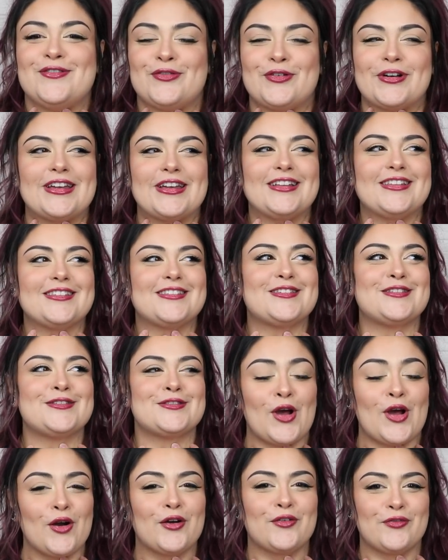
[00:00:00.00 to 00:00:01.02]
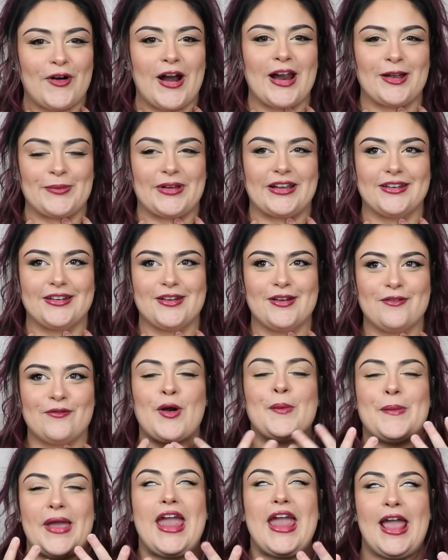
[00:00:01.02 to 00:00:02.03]
freaking star fragment
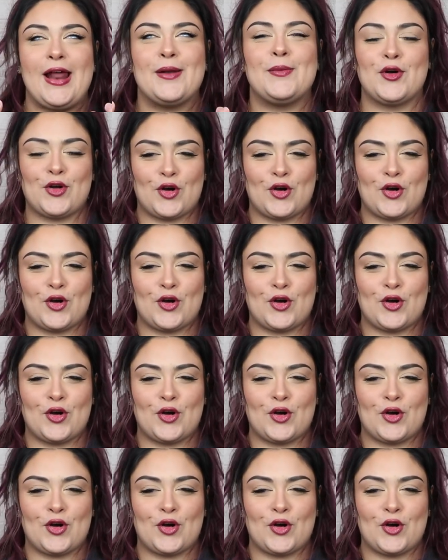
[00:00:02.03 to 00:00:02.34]
from Animal